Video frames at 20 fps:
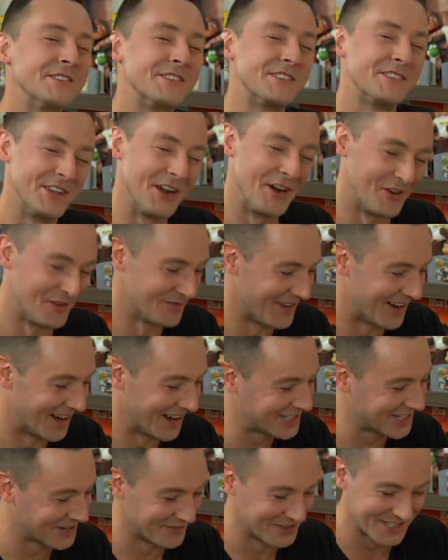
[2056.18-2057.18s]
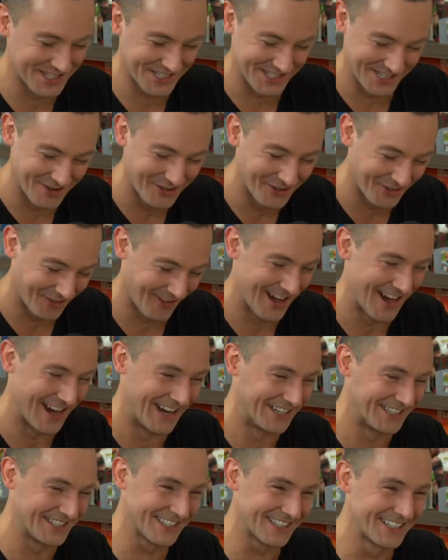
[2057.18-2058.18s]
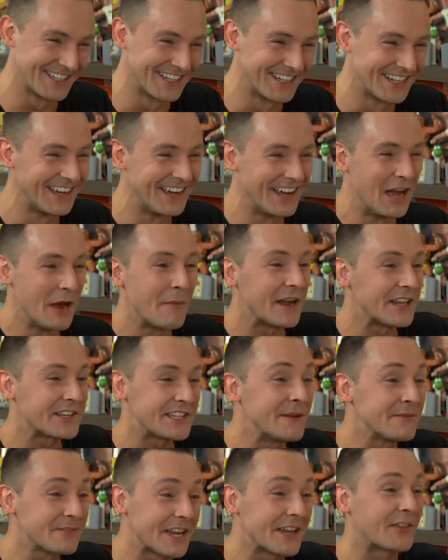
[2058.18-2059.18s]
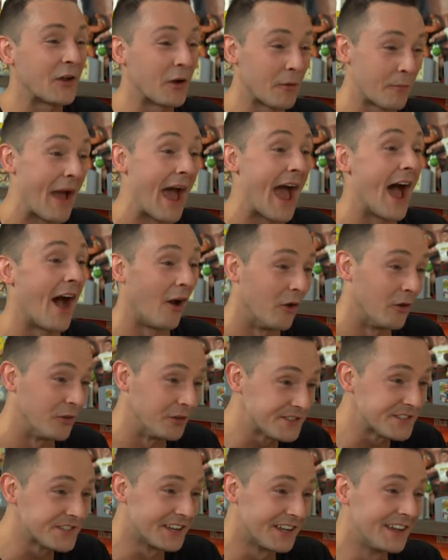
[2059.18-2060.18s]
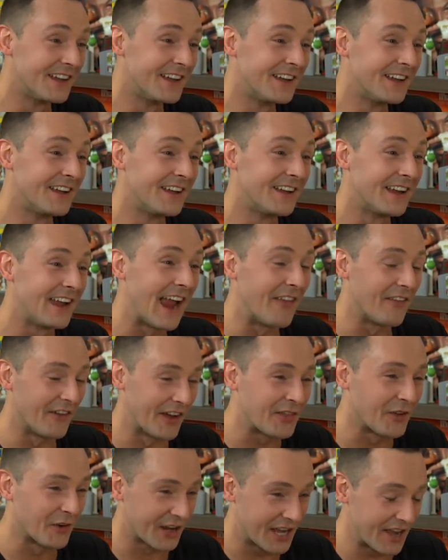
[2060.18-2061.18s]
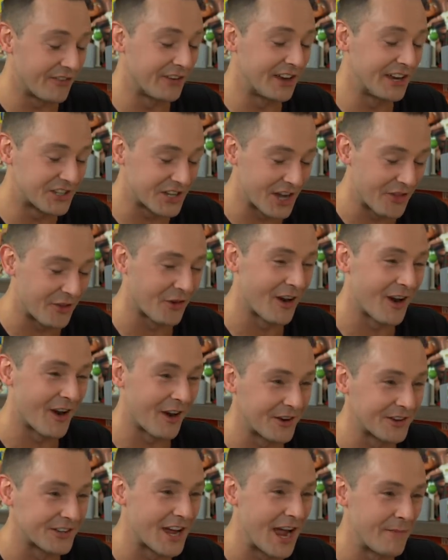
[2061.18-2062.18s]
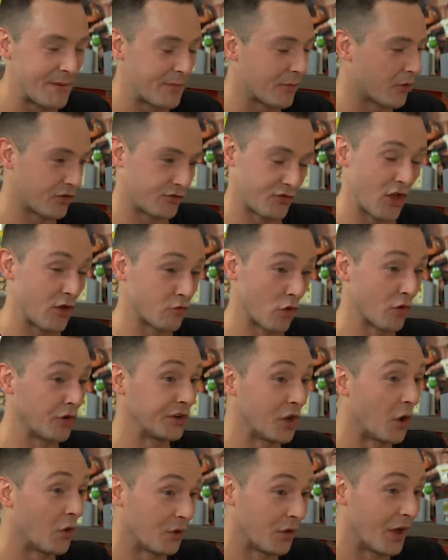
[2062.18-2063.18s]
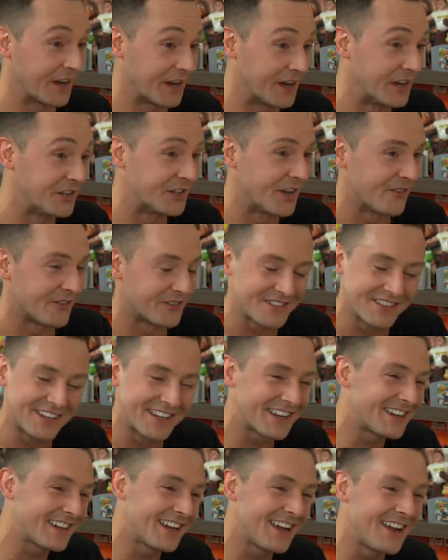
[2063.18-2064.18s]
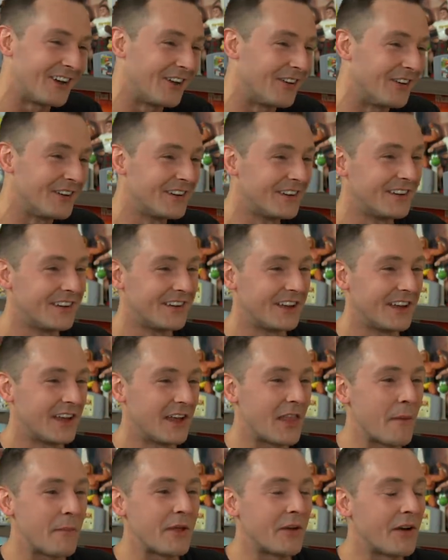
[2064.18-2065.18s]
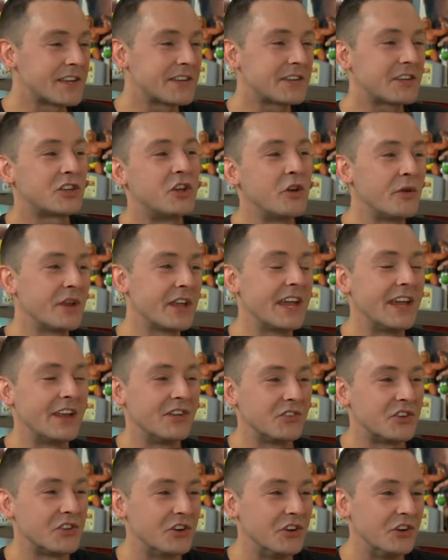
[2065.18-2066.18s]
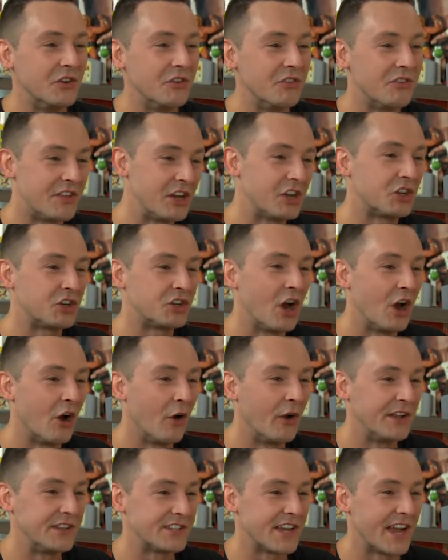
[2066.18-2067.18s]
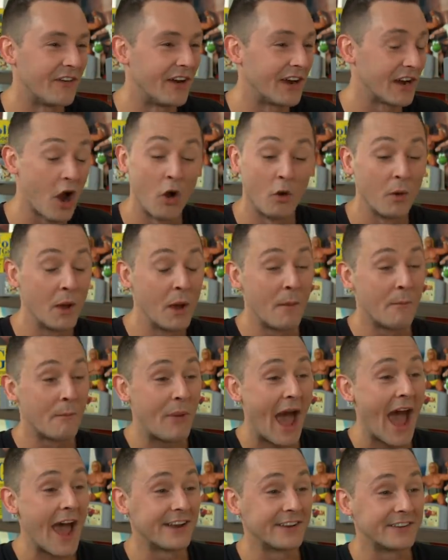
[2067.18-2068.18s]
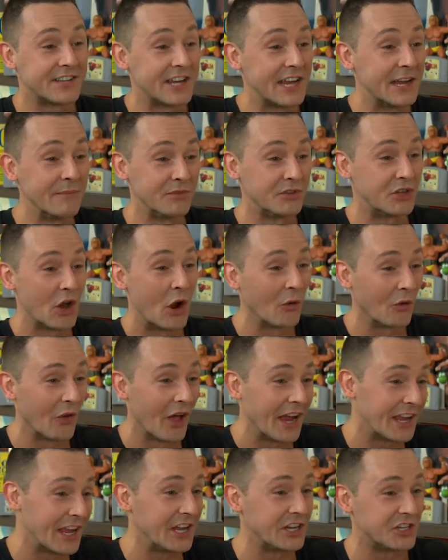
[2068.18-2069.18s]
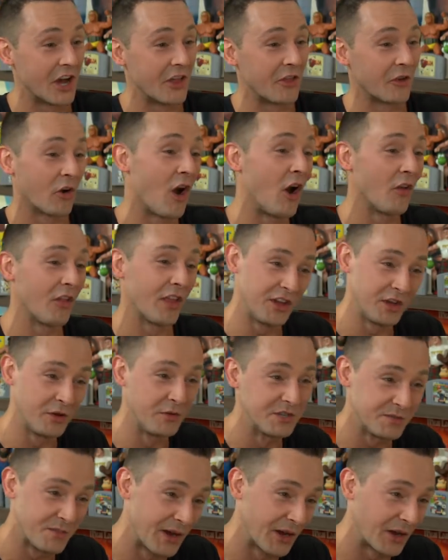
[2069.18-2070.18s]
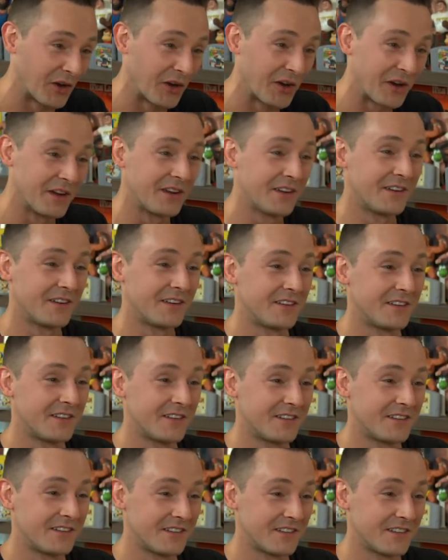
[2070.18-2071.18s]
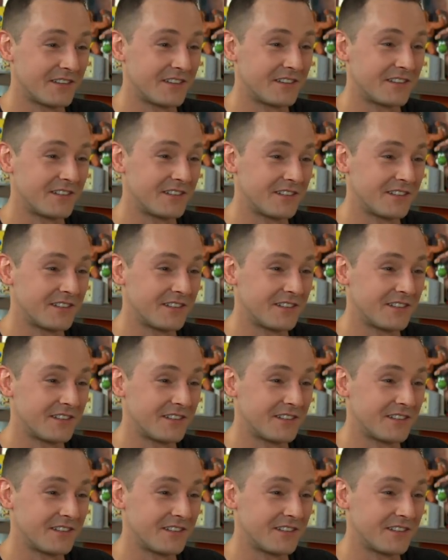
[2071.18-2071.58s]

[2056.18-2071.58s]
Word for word: so much. It was so great. But it seems like they're pals. Yeah, of course. And like they're giving each other a hard time. People are like, they really don't like each other. It's like, I don't no. think so. That'd be like tuning into this show and saying like, oh, Pat and Tim don't like each other. All they do is bicker. No, it's like best man at his